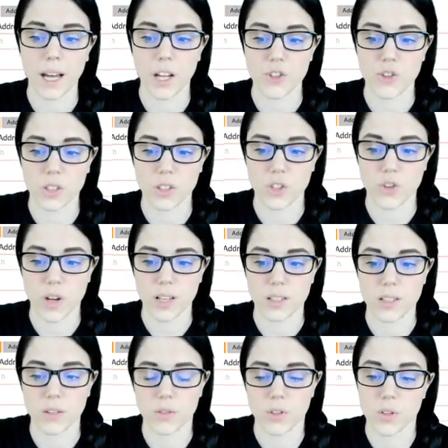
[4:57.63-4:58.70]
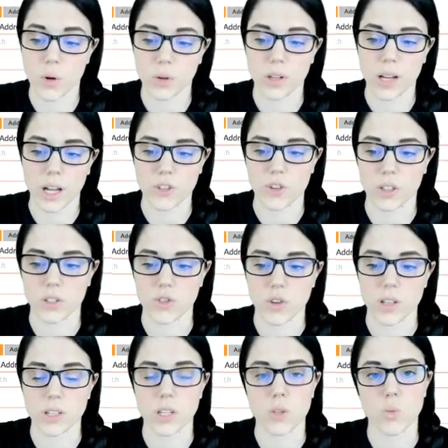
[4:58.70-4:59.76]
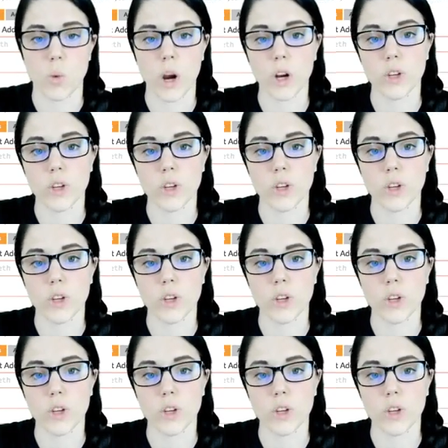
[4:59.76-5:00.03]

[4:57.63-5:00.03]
My contract address, the token contract address,